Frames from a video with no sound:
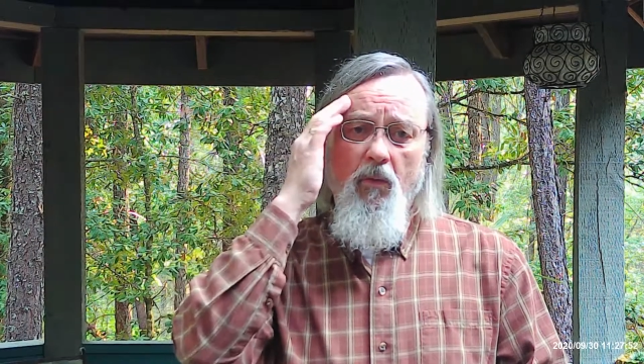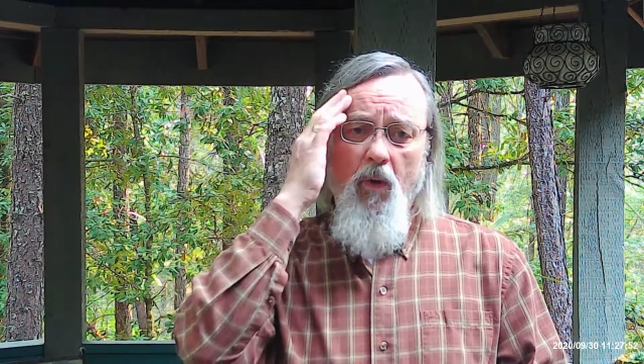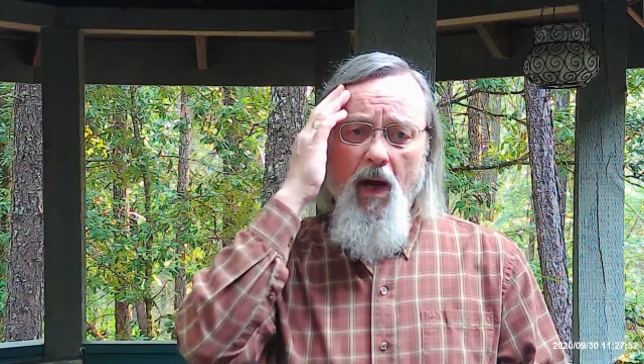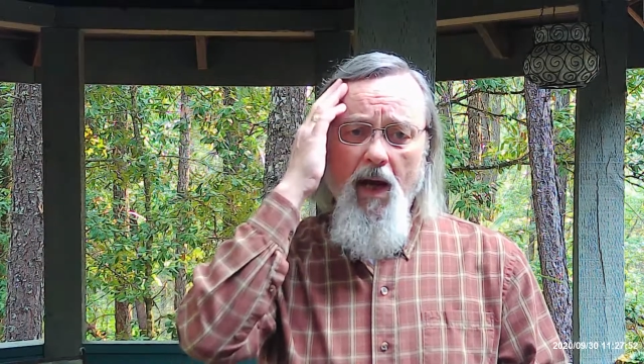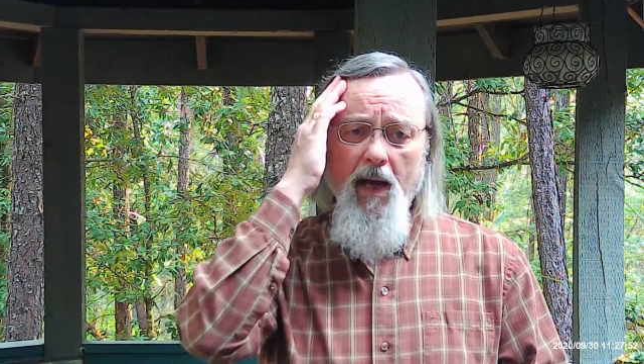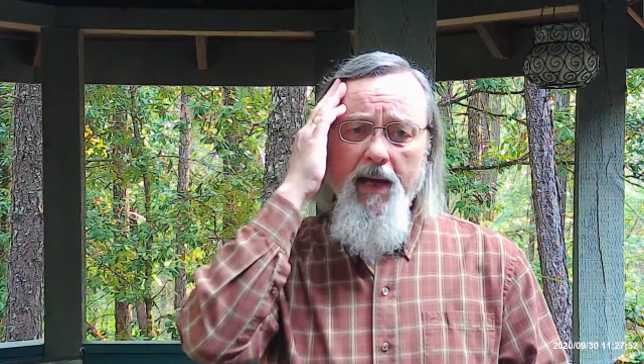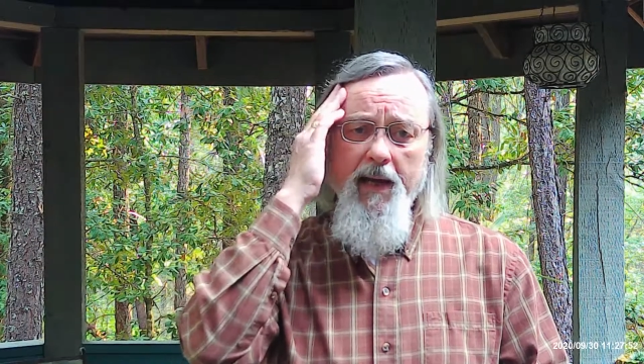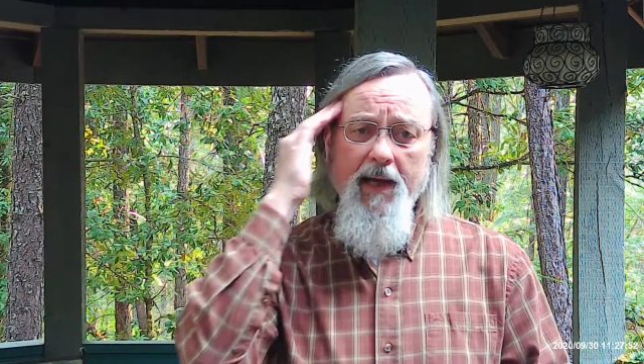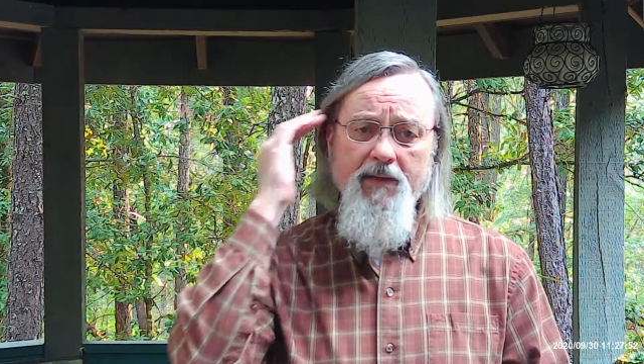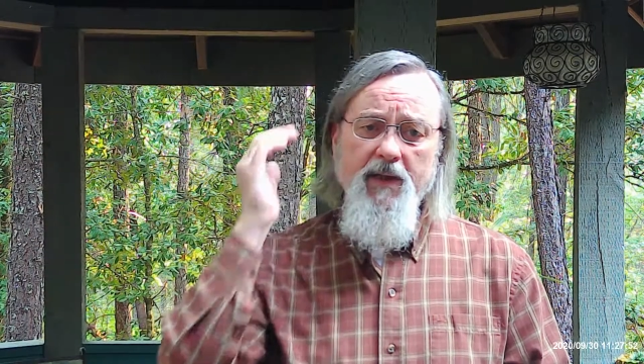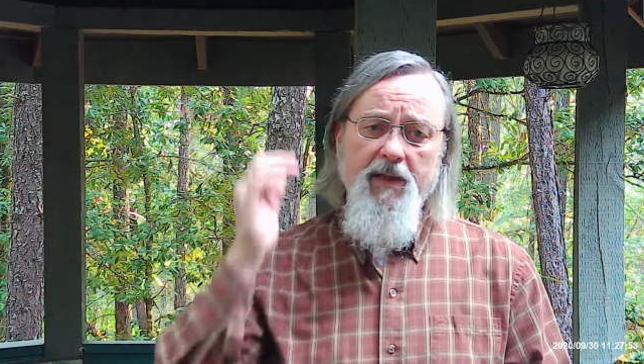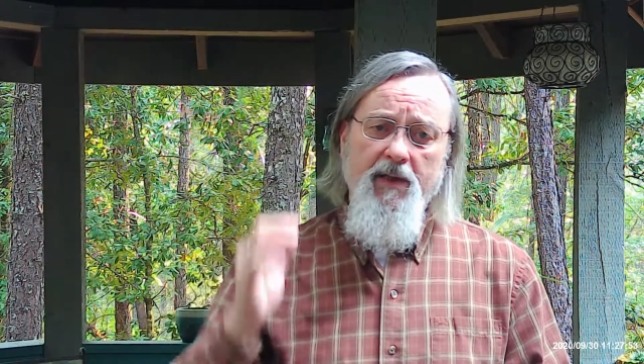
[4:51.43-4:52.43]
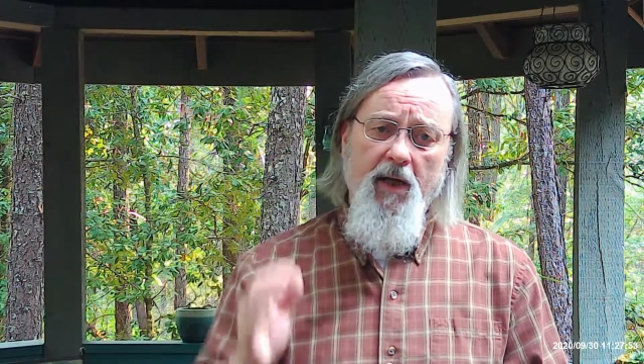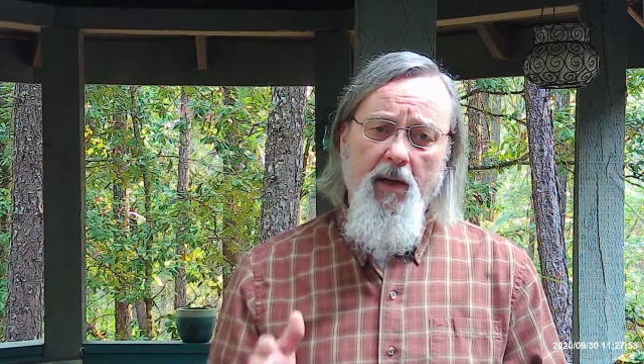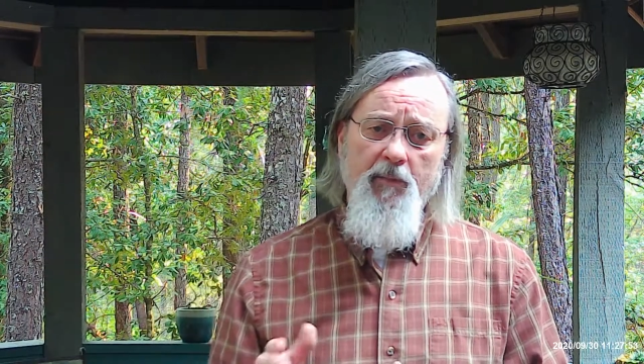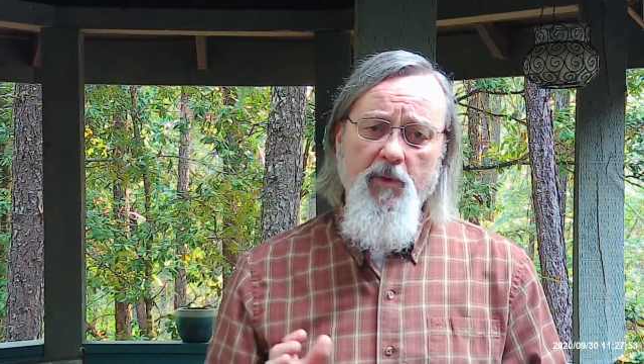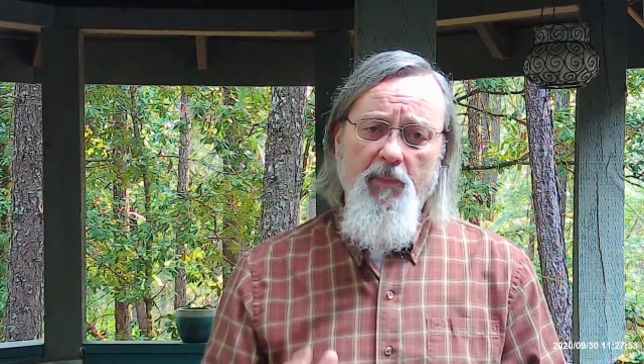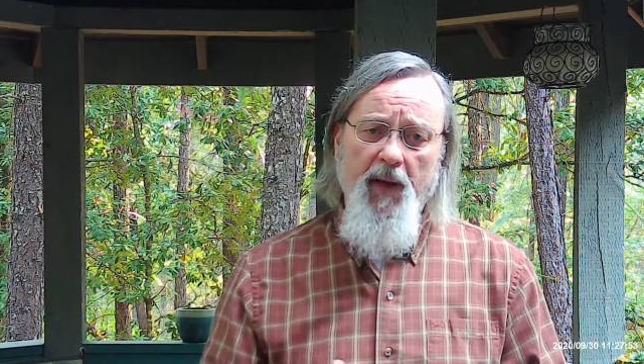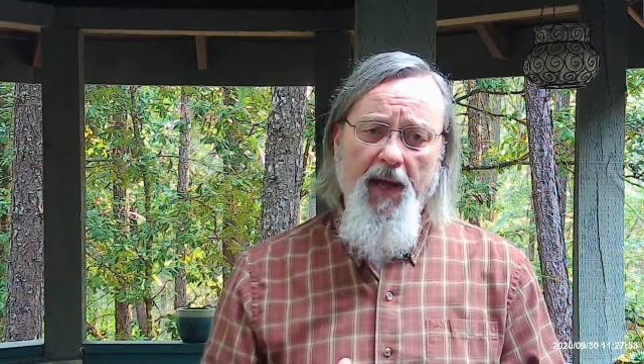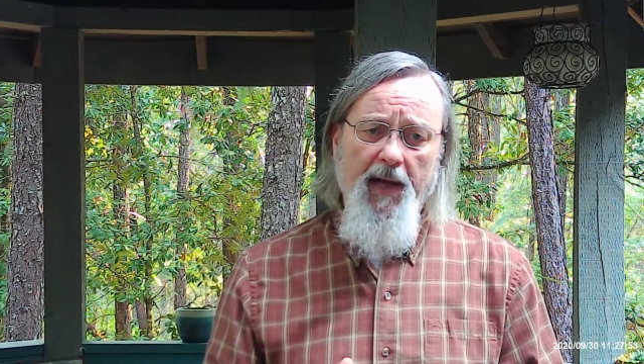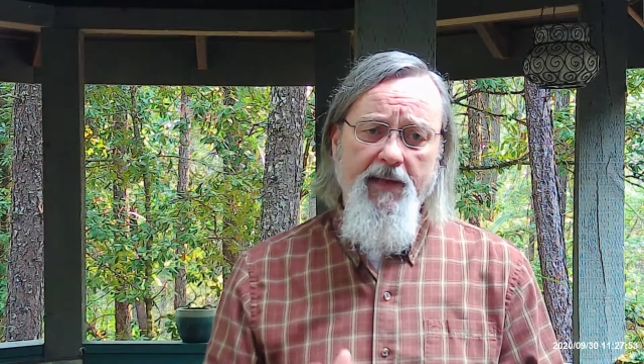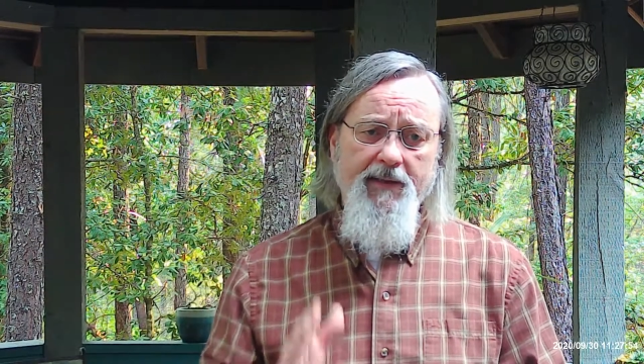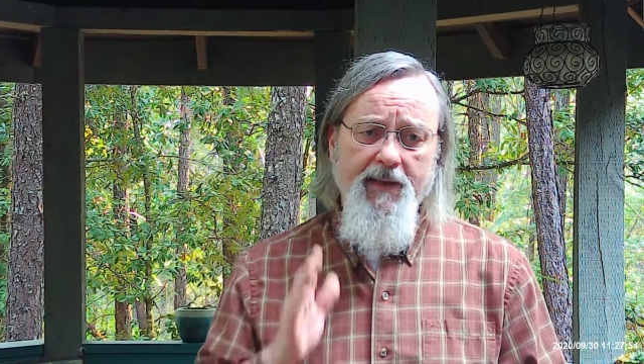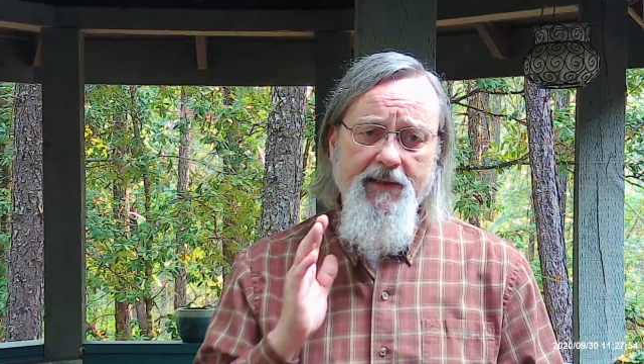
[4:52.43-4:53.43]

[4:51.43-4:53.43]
why has it come to pass